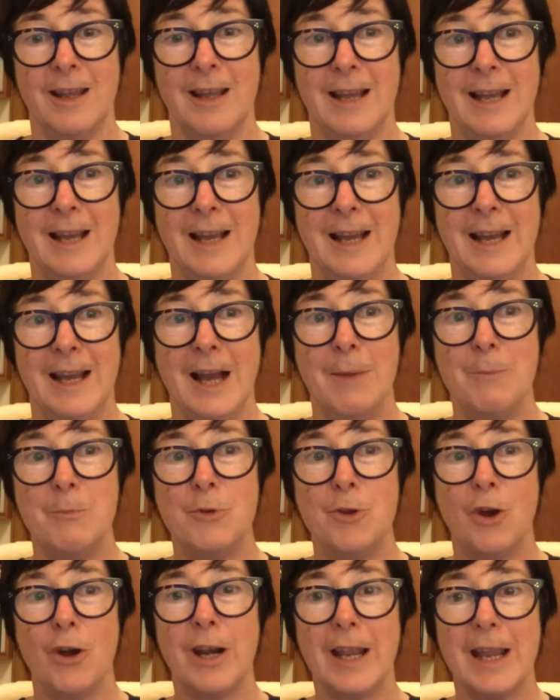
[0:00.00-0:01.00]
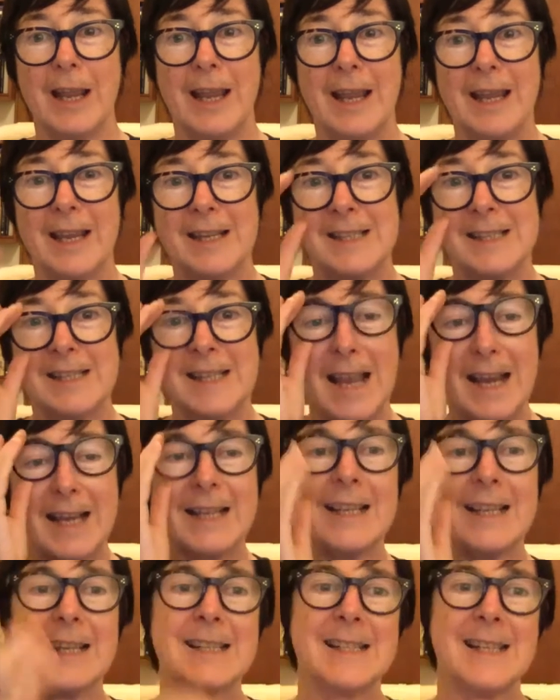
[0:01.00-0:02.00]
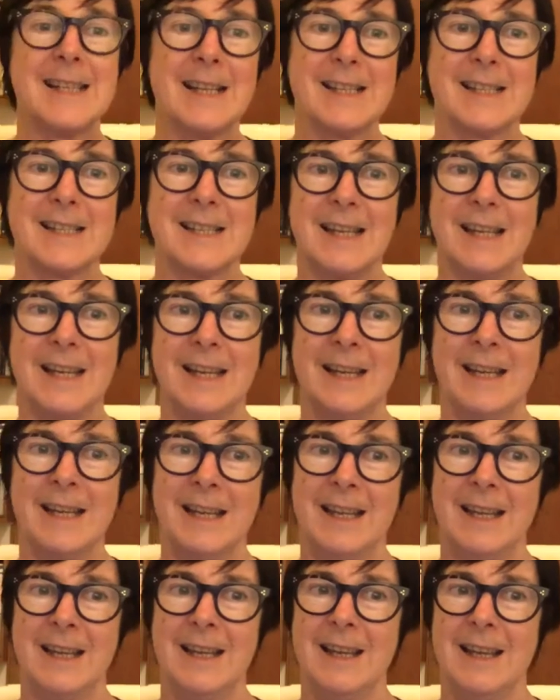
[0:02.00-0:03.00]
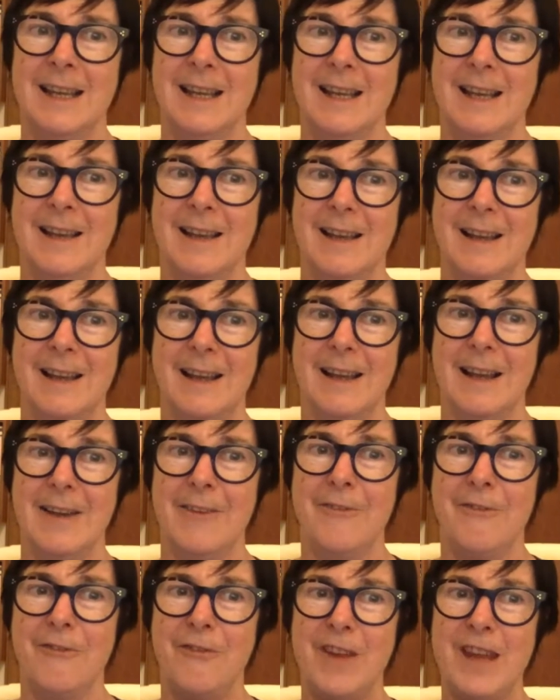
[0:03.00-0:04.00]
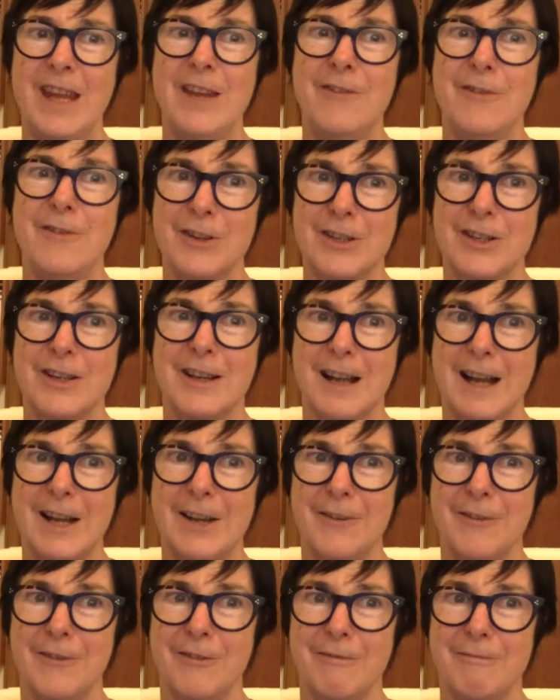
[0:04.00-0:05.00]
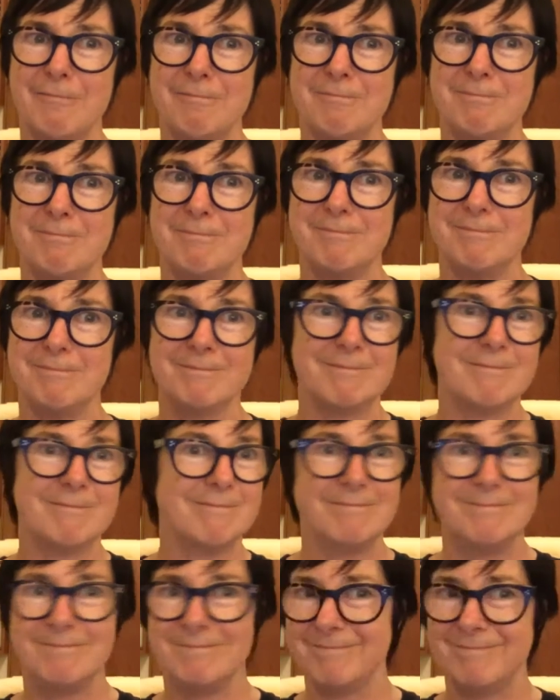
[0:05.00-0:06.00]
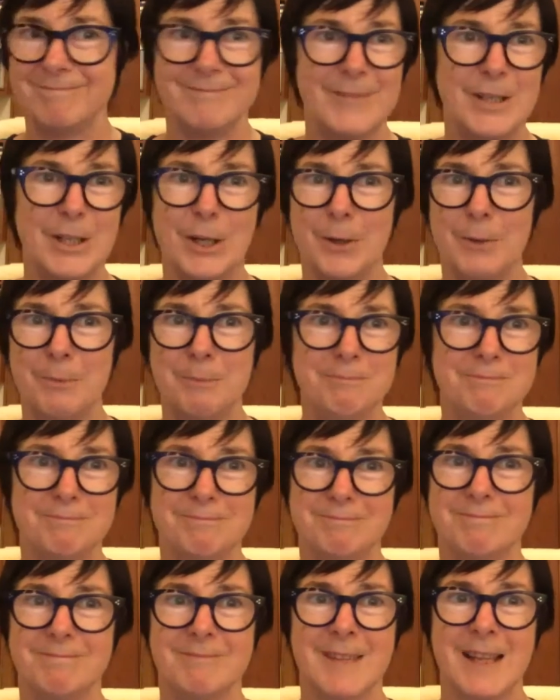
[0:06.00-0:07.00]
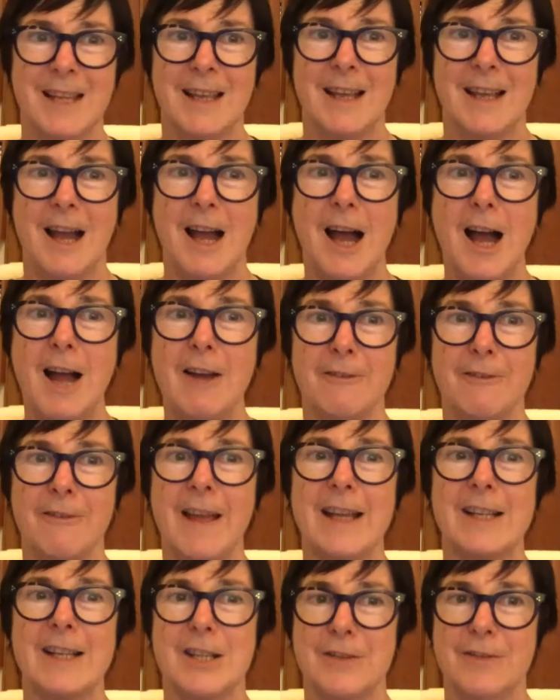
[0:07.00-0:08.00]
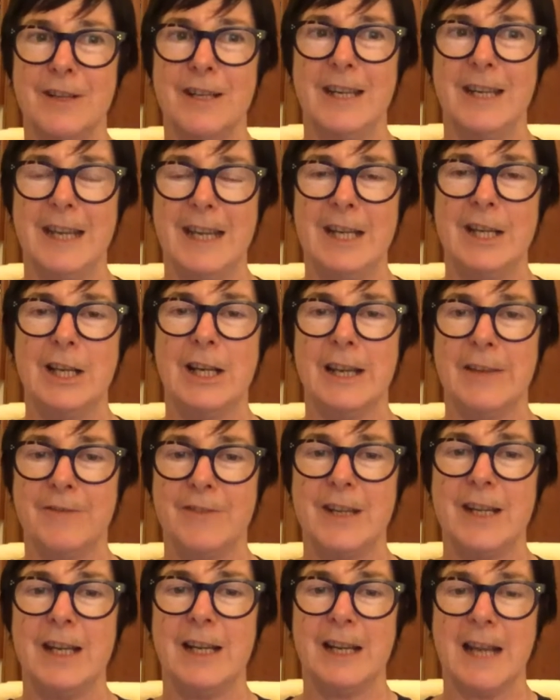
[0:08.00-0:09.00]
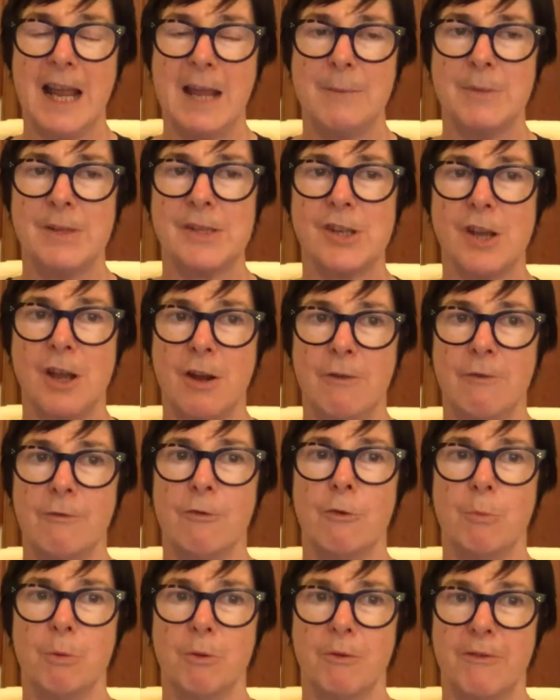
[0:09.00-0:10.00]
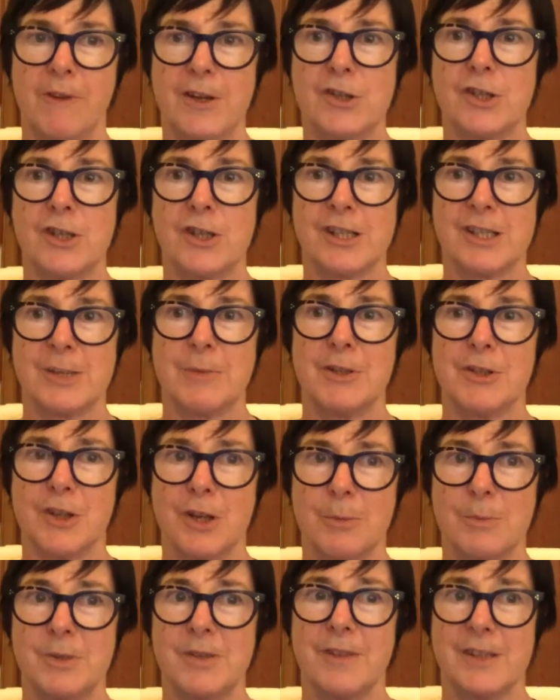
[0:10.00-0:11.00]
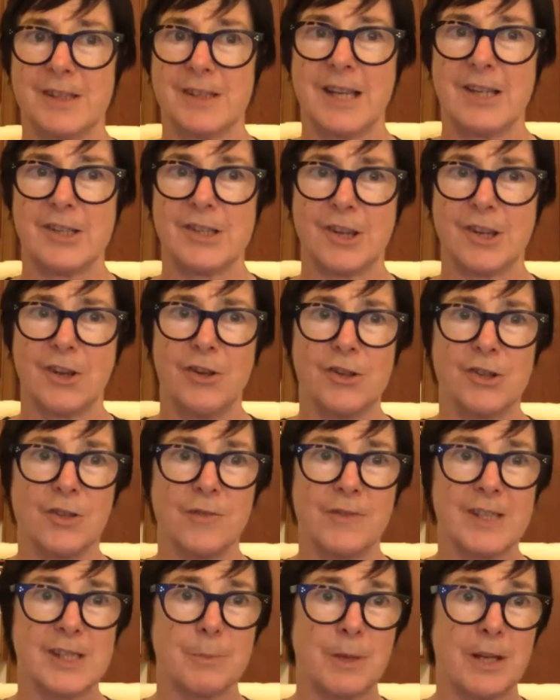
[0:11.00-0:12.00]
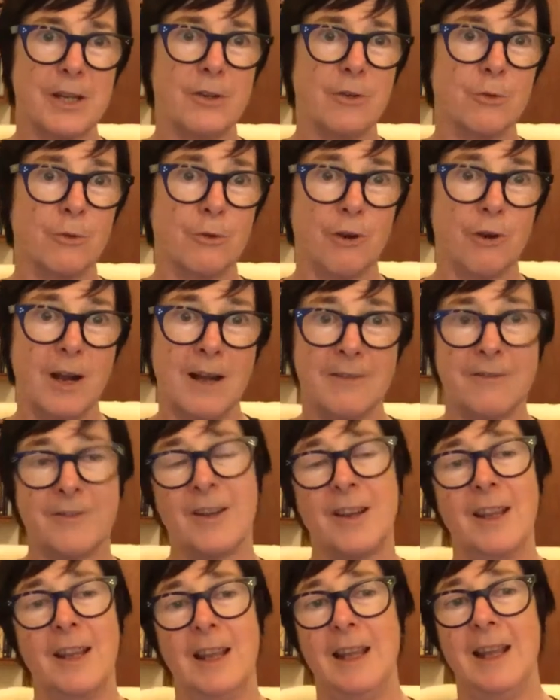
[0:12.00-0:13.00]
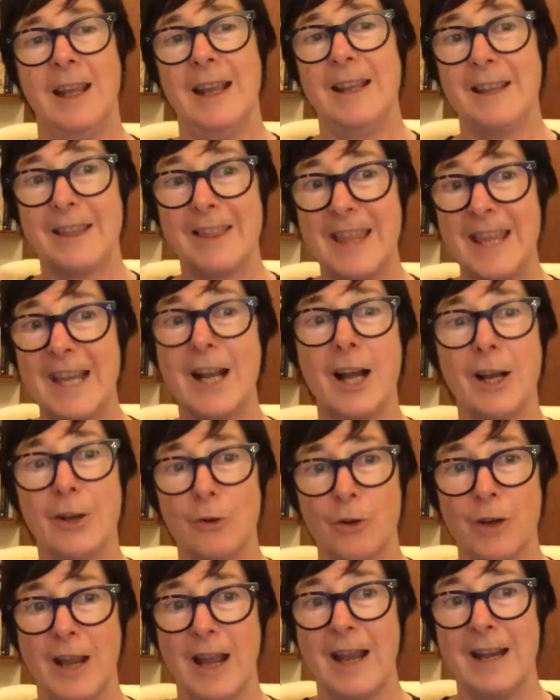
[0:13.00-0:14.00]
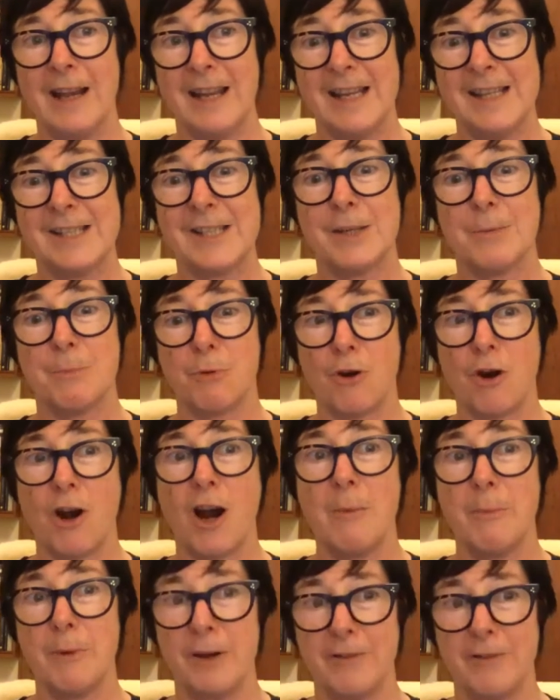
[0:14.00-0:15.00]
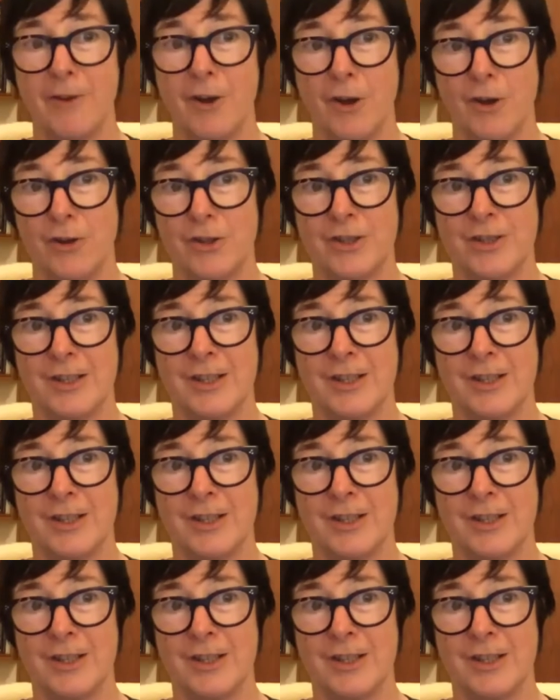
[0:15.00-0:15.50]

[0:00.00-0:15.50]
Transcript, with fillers: uh, I'm not exactly sensing a fevered kind of, you know, hive of activity in lifting Labor's overall professionalism in terms of its execution of its political craft. And the thing I look at is the primary vote,